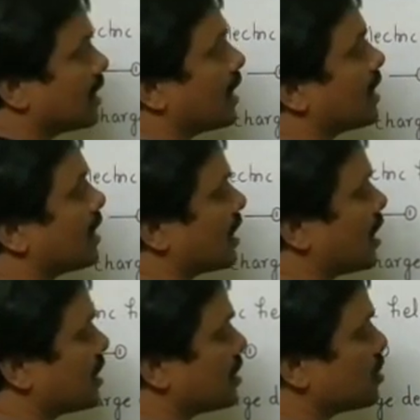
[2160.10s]

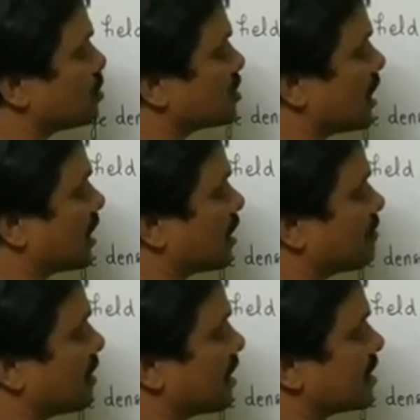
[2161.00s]
and induced
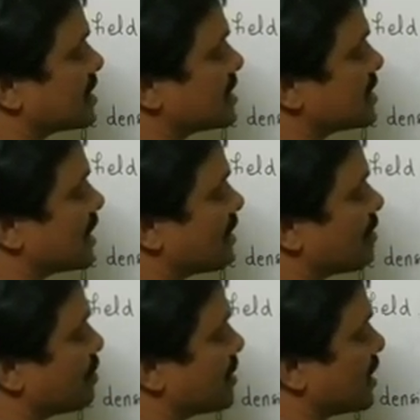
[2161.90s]
electric field is this side
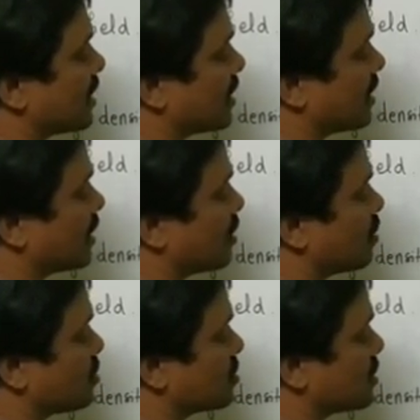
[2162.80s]
will be there,
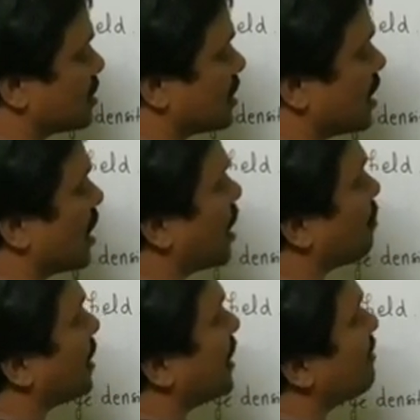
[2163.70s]
induced,
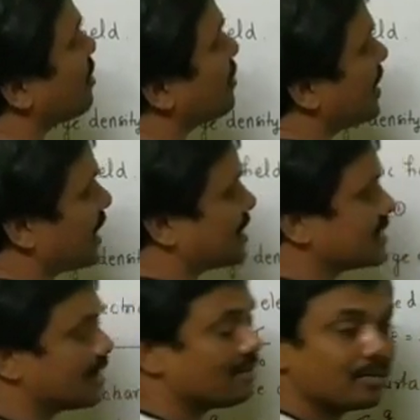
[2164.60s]
applied will be right
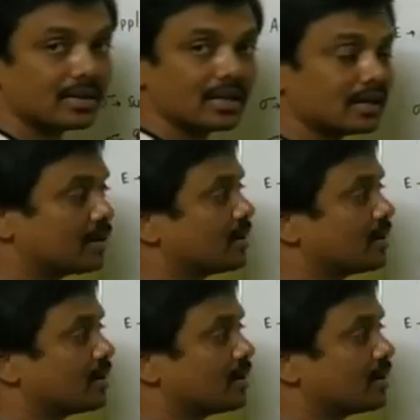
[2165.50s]
side will be there,